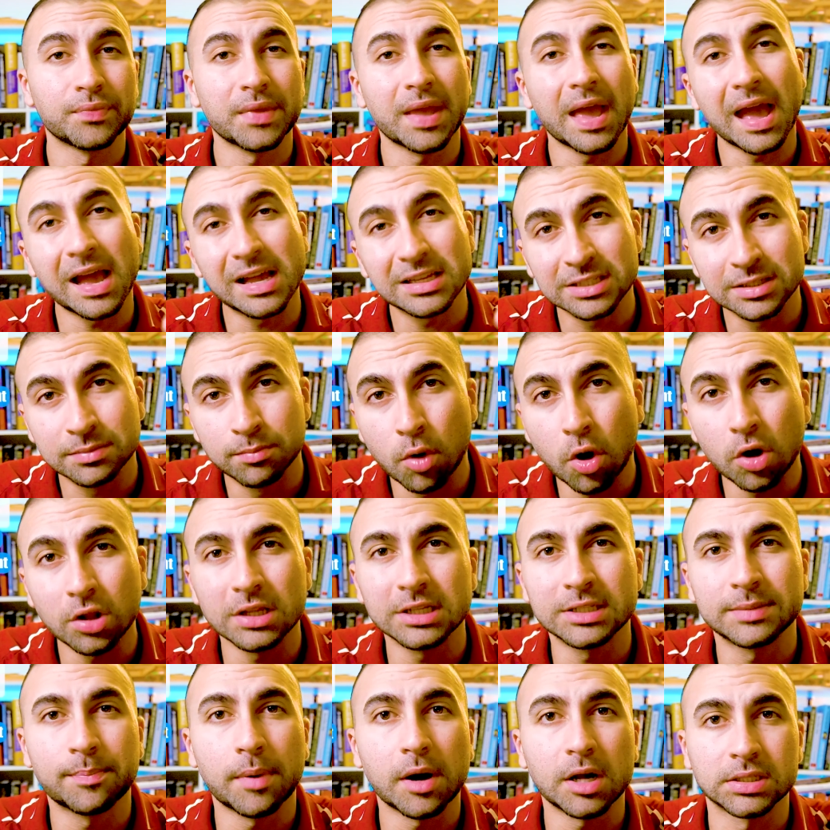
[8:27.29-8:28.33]
as small
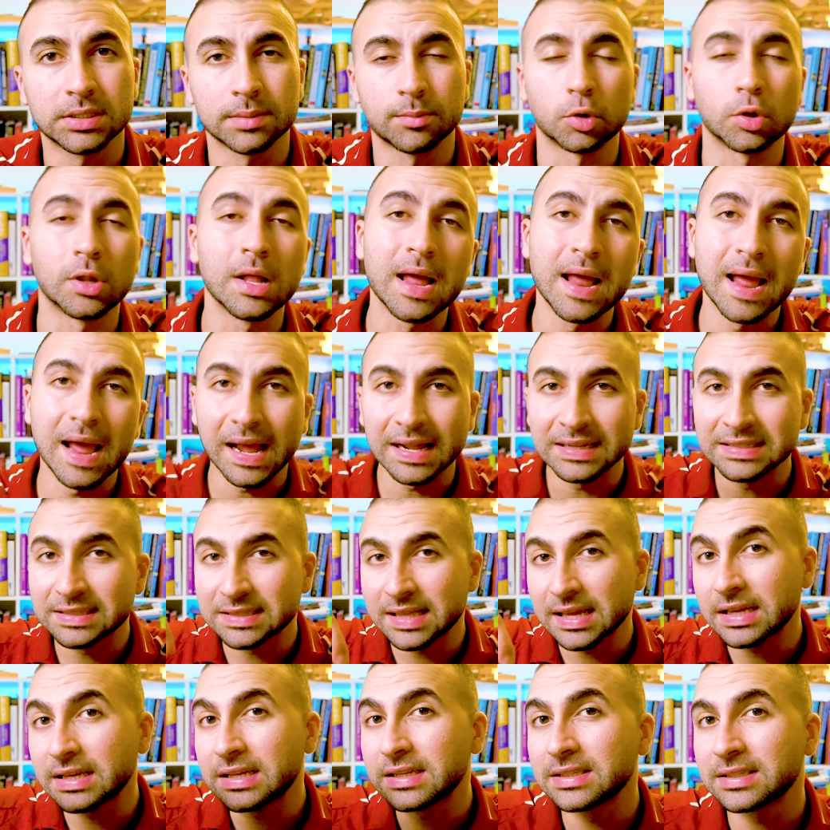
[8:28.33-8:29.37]
as possible, and
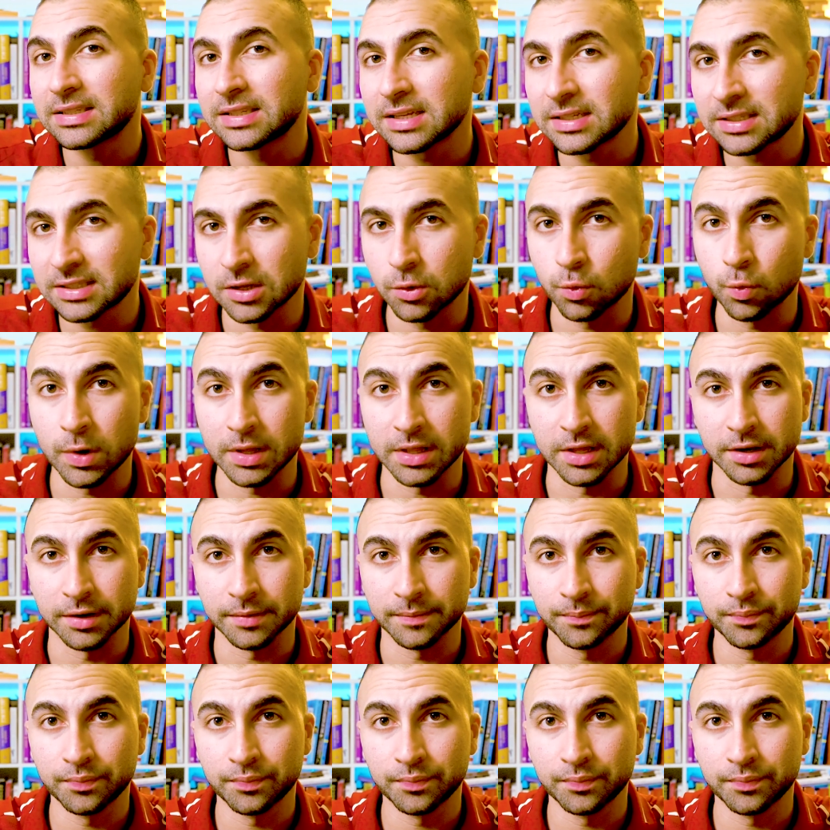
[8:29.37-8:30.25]
stay consistent with it.